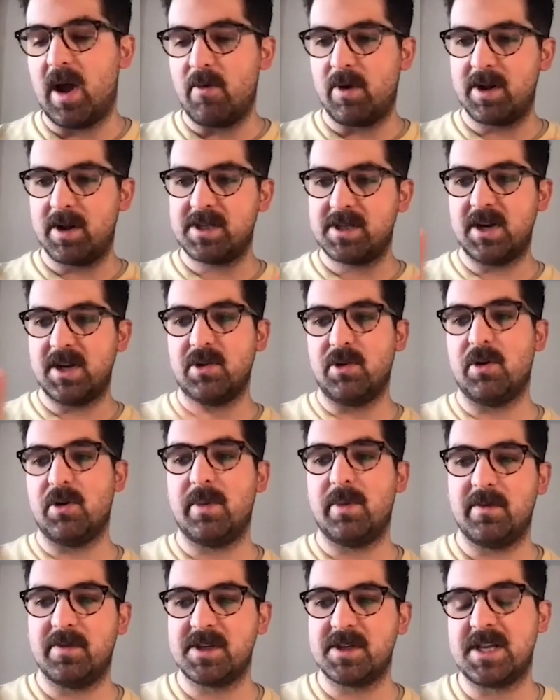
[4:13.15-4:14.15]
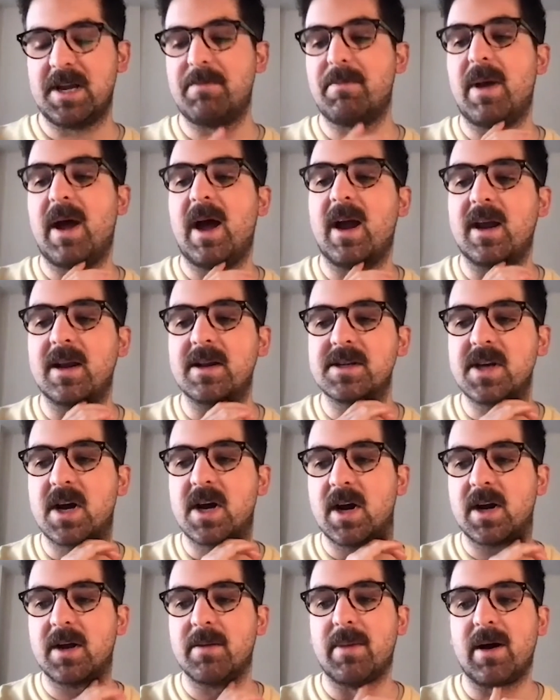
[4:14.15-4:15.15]
want to take a little bit of a step back and
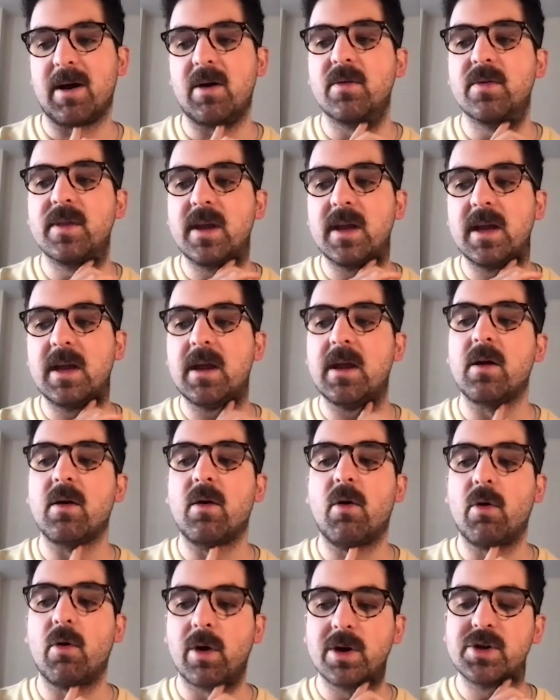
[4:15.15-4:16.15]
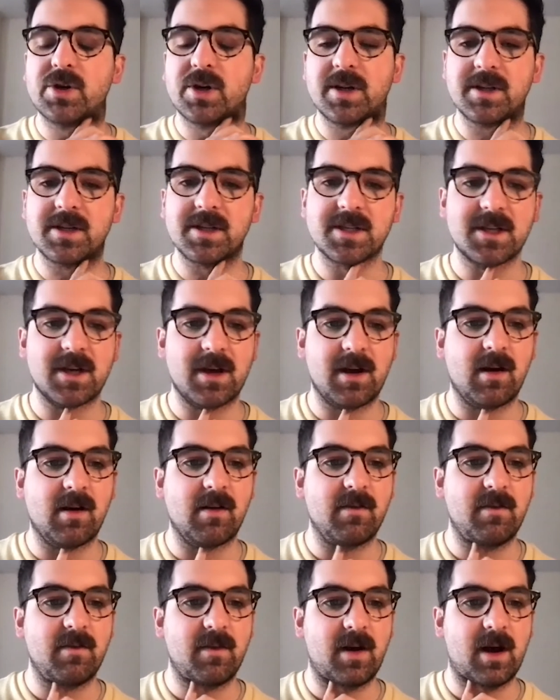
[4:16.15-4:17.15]
talk about the origins
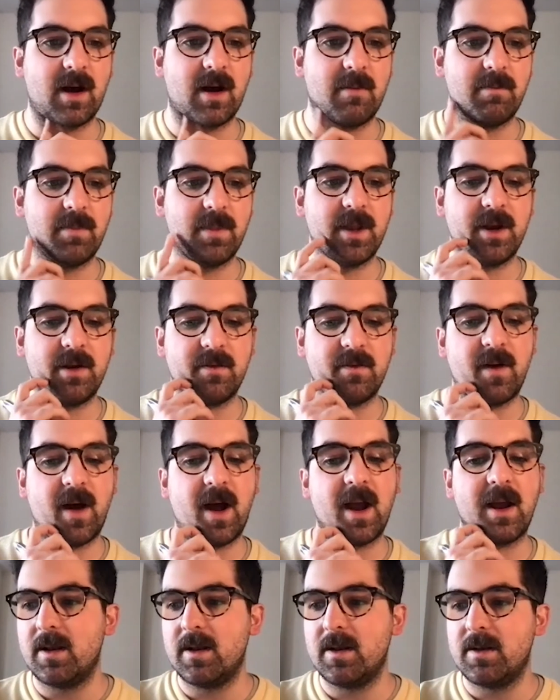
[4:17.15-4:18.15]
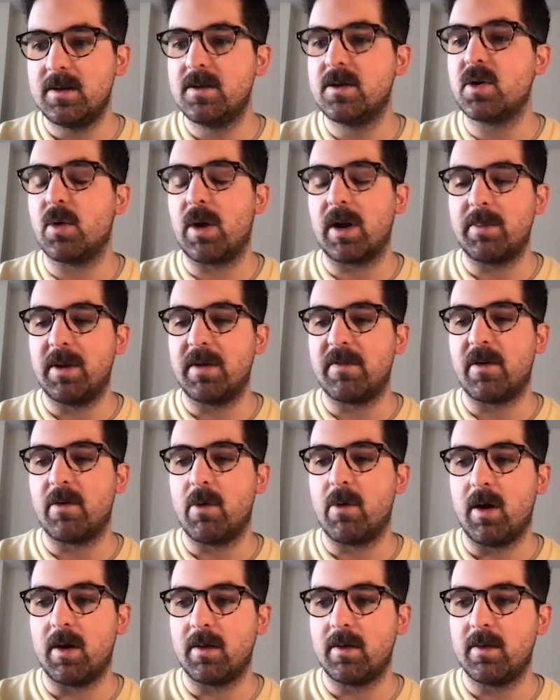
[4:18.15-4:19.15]
of the Defiant. Correct me if I'm
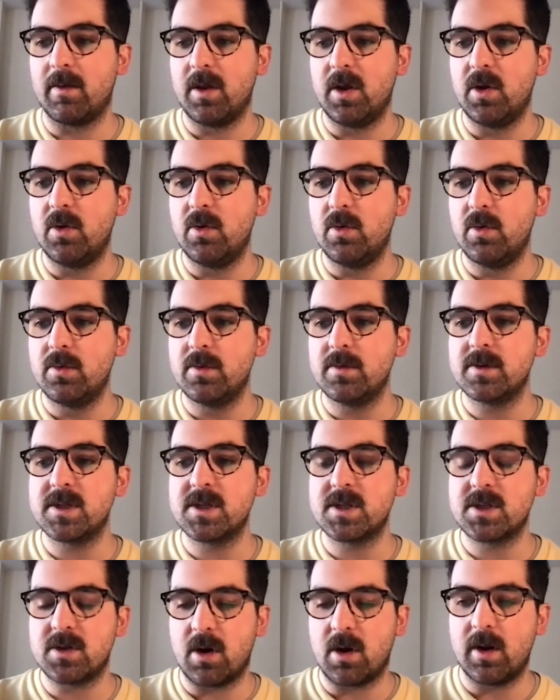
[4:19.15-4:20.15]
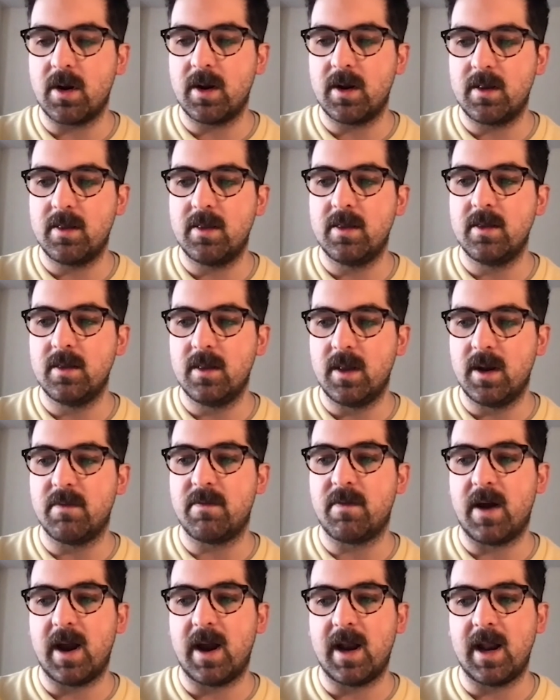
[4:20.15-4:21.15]
wrong. You started the
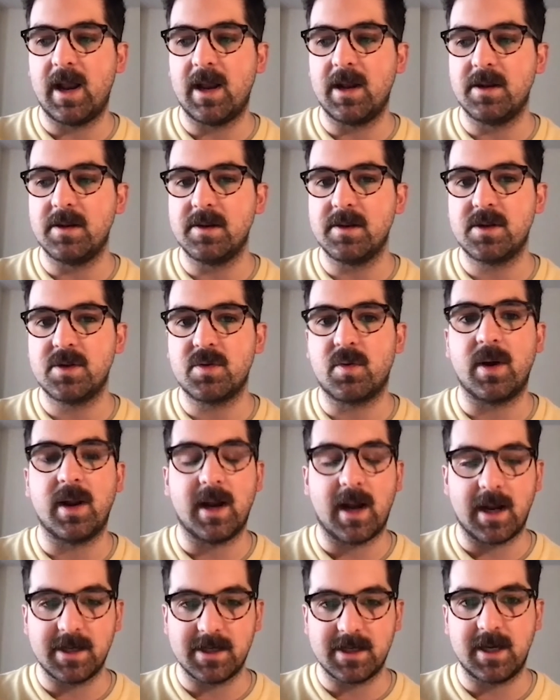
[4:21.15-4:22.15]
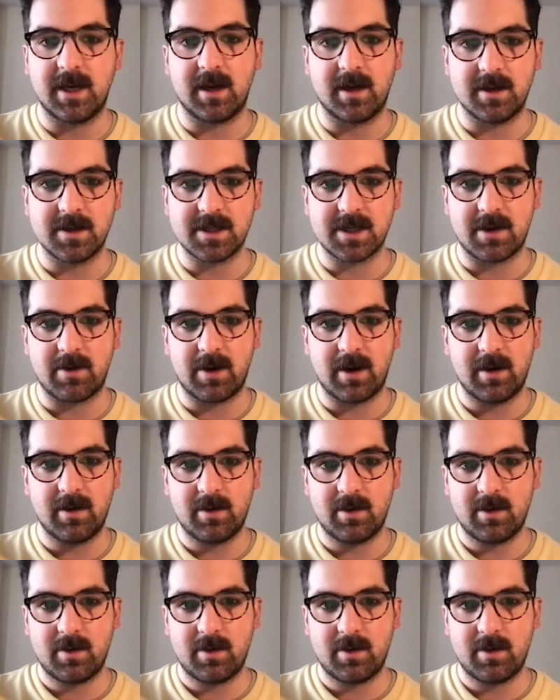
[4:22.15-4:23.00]
Defiant in 2019, is that right?